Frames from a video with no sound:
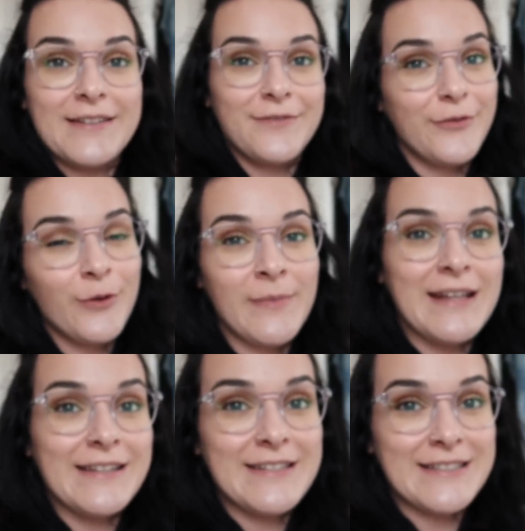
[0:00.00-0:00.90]
is
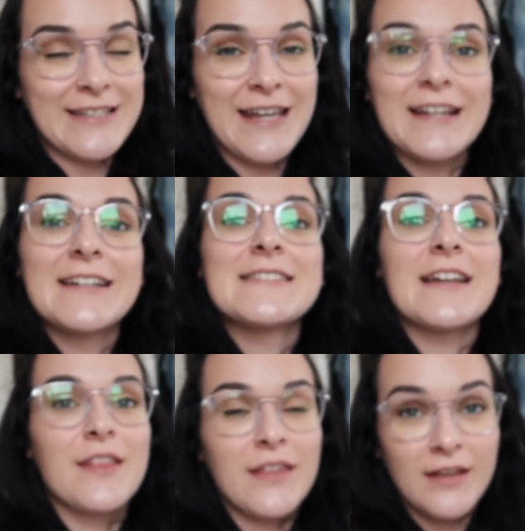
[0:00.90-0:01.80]
6:04.
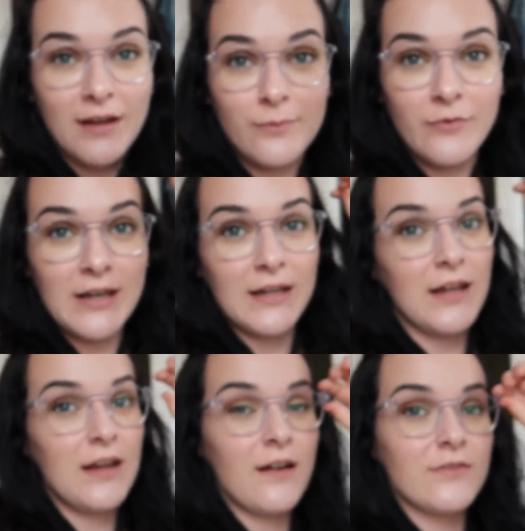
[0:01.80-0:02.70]
I think I'm
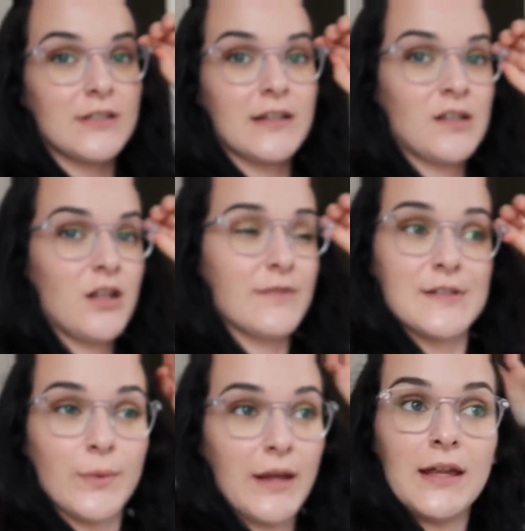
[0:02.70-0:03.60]
ready. I've just had a
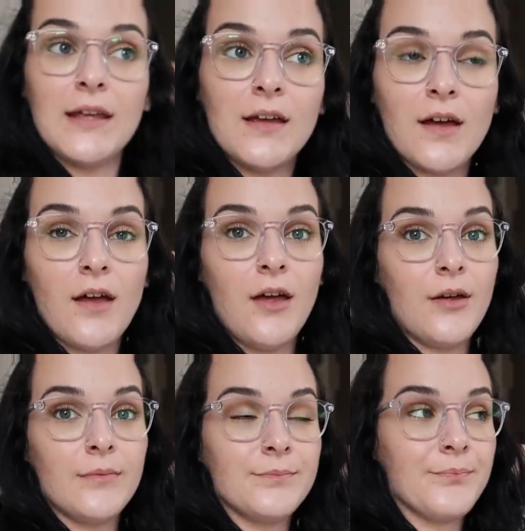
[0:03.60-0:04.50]
nervous wee.
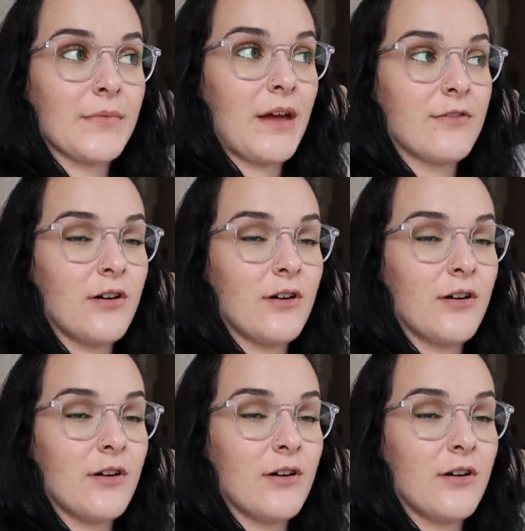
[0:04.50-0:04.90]
I've